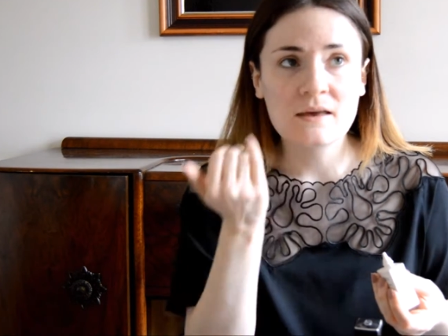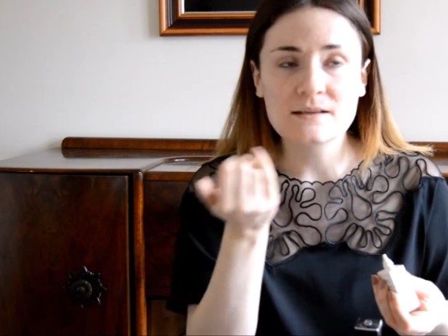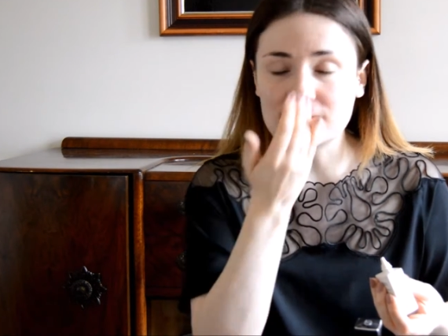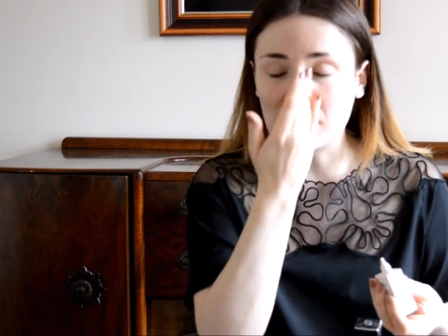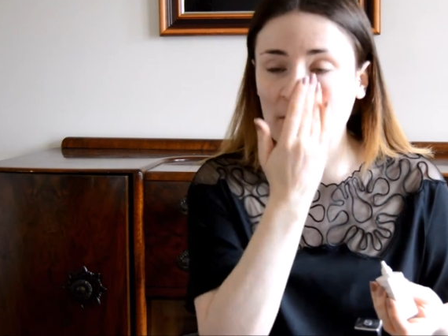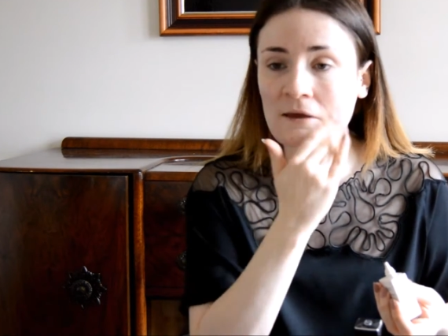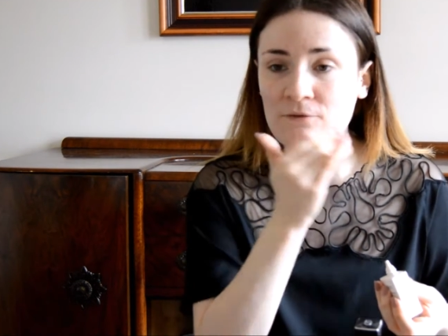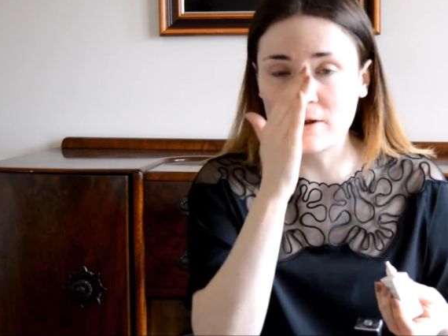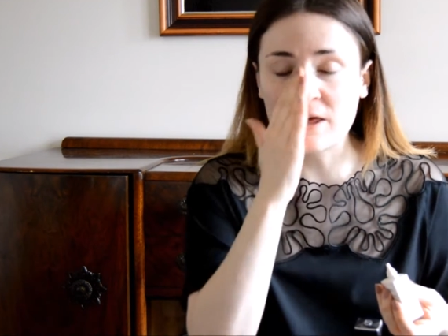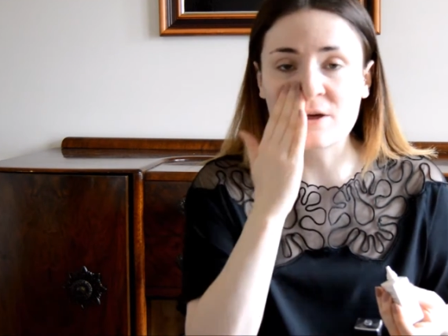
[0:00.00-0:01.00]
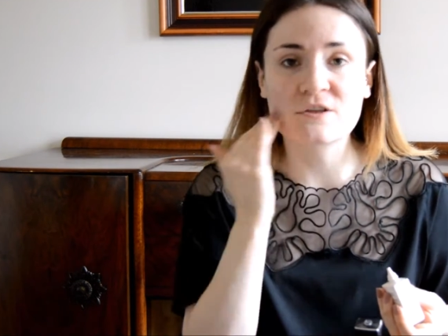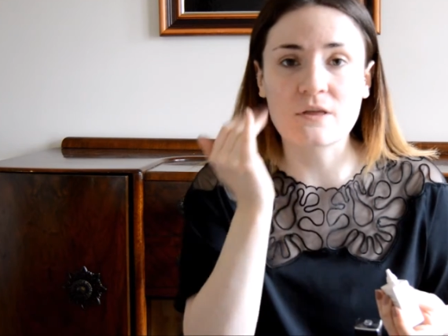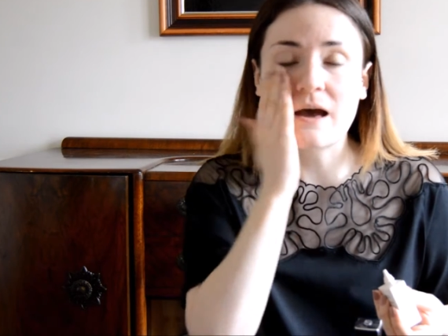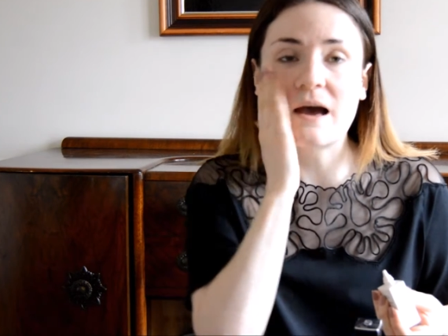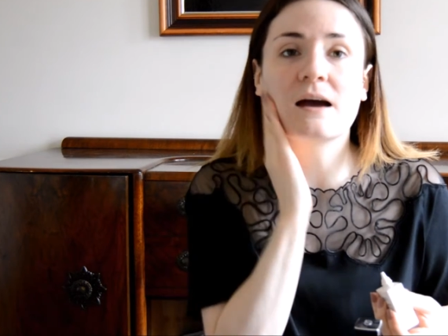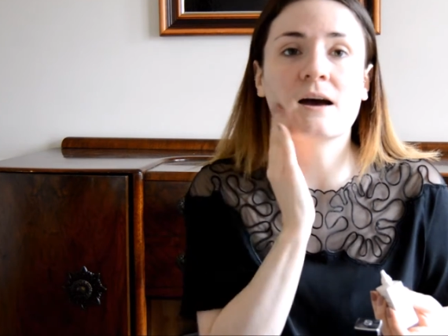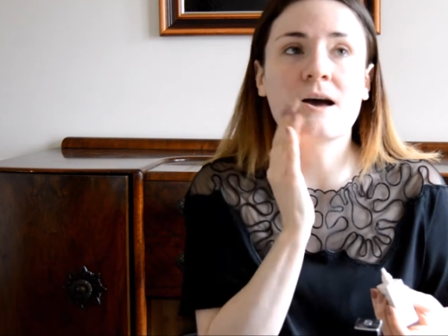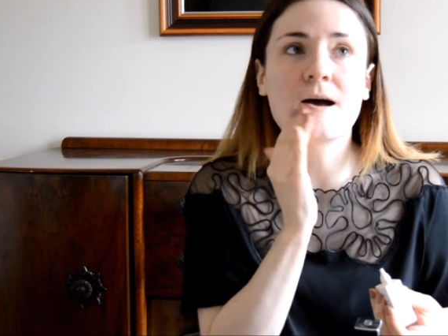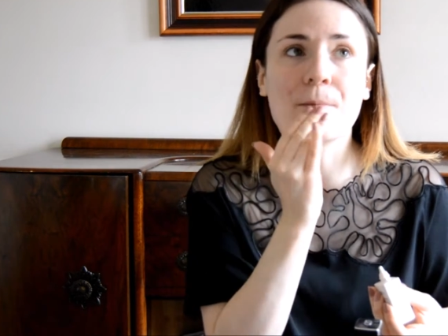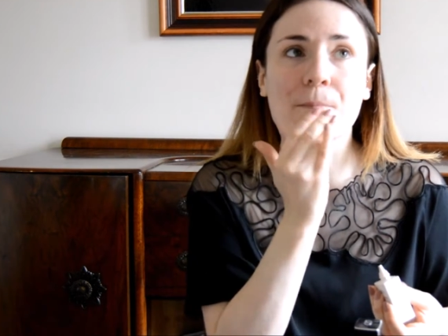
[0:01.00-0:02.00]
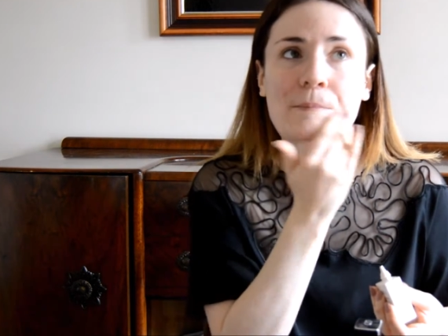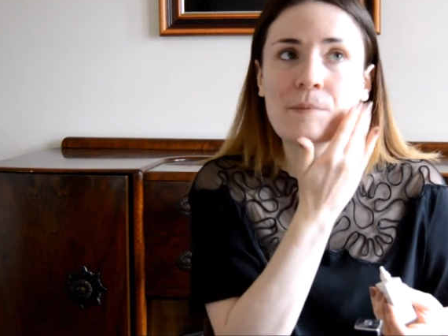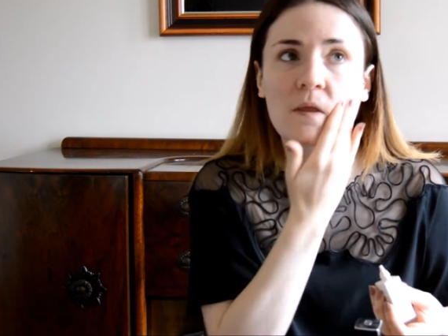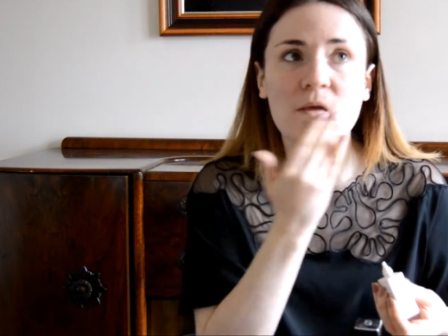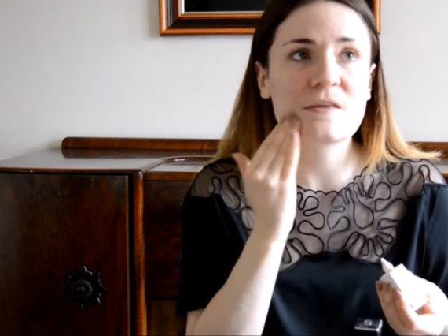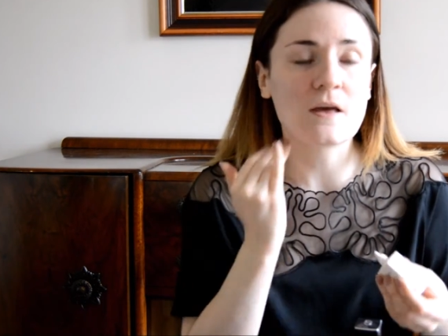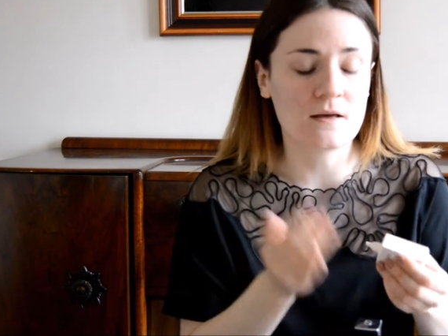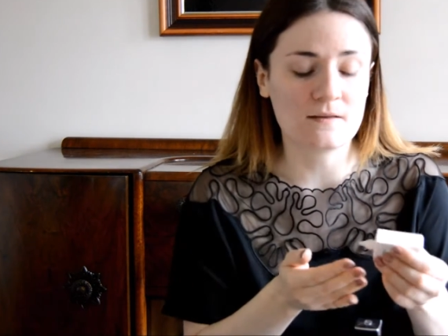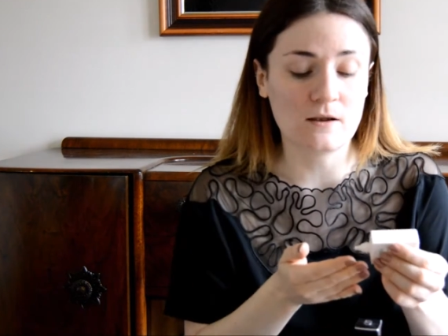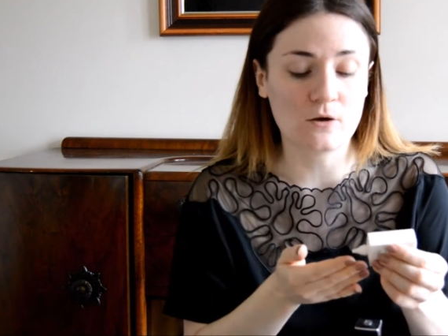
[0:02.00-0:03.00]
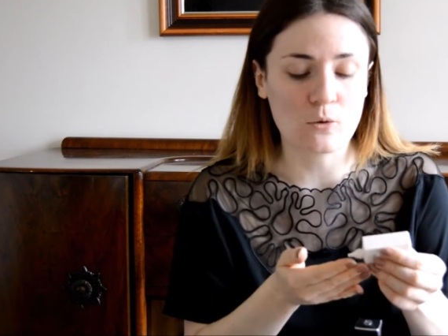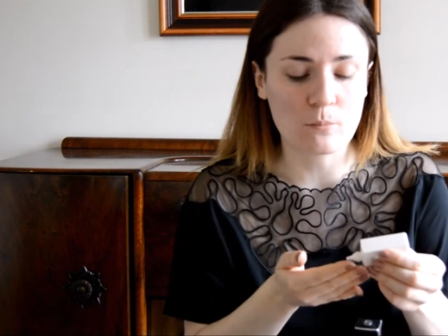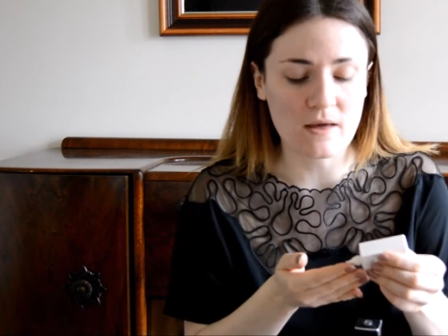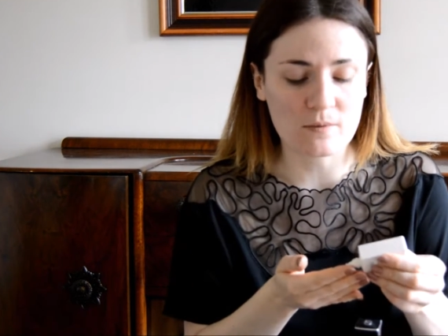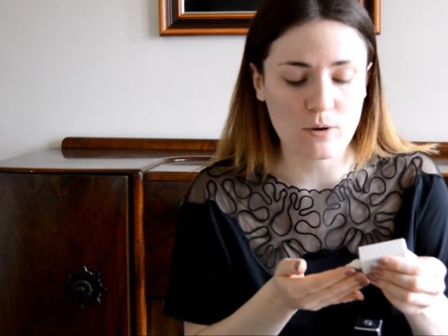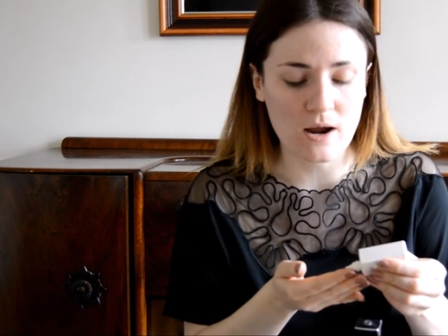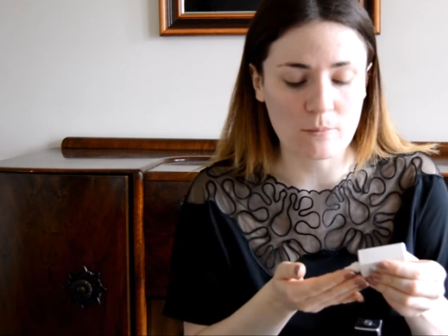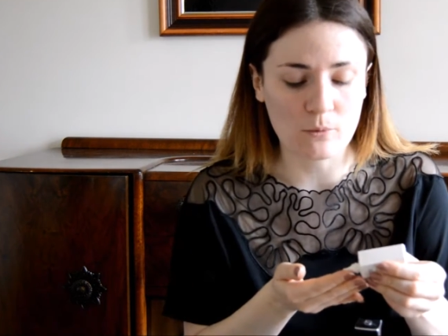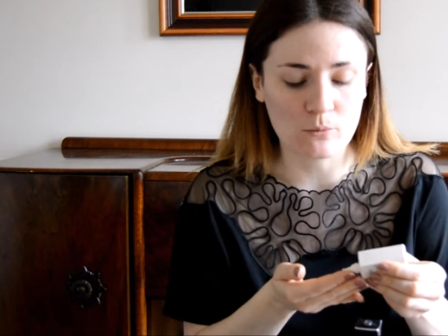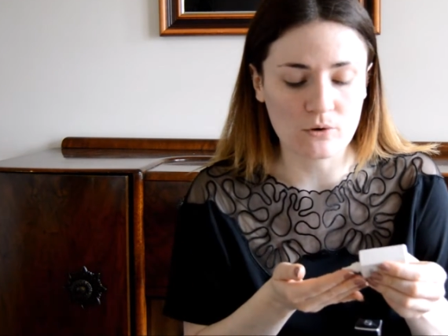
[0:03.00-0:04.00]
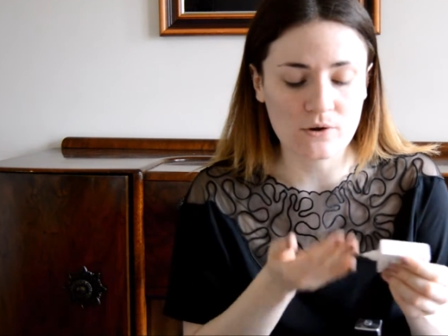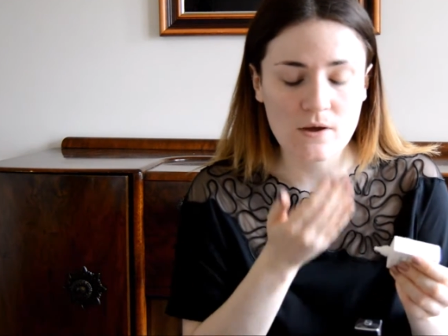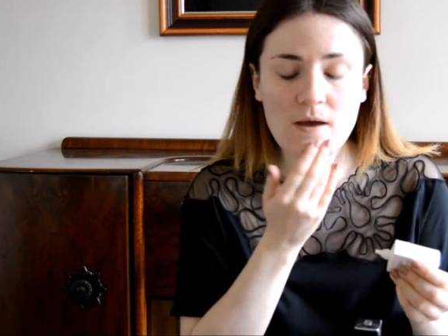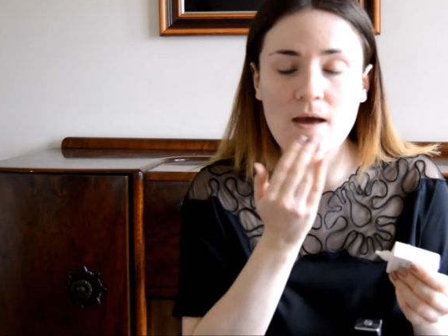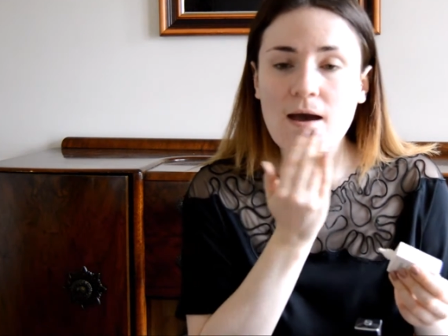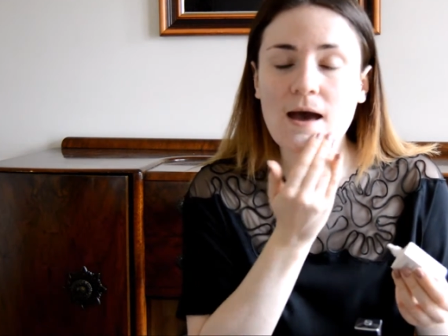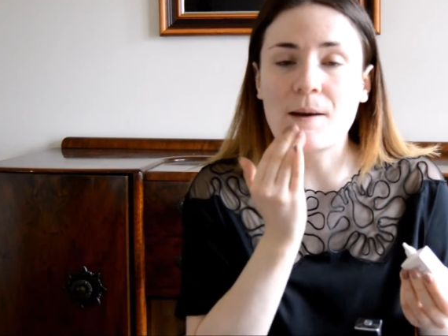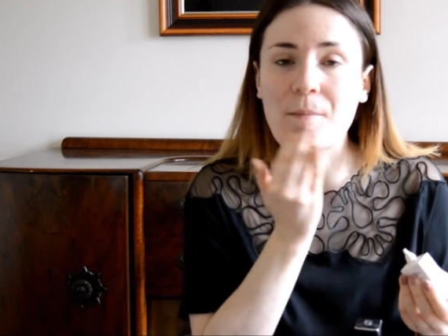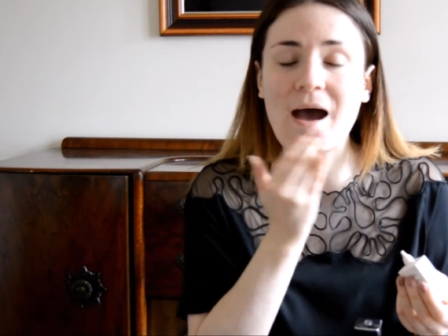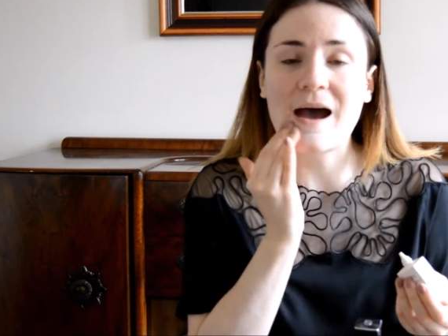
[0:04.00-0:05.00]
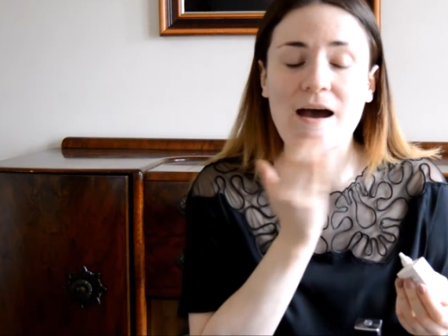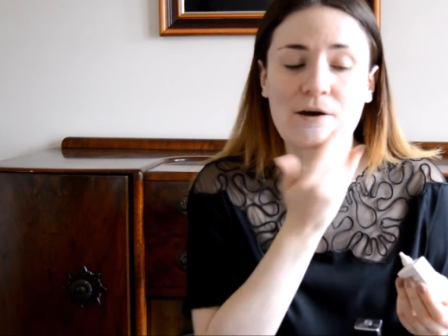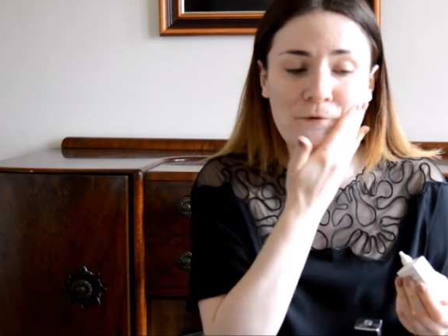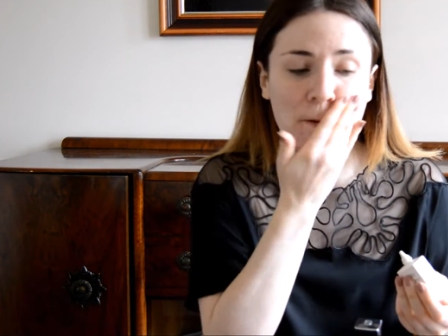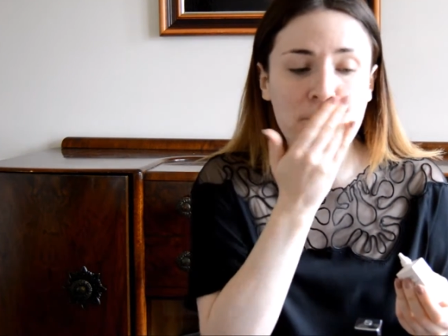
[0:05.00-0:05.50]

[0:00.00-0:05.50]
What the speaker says: silky finish that a silicone-based primer would have.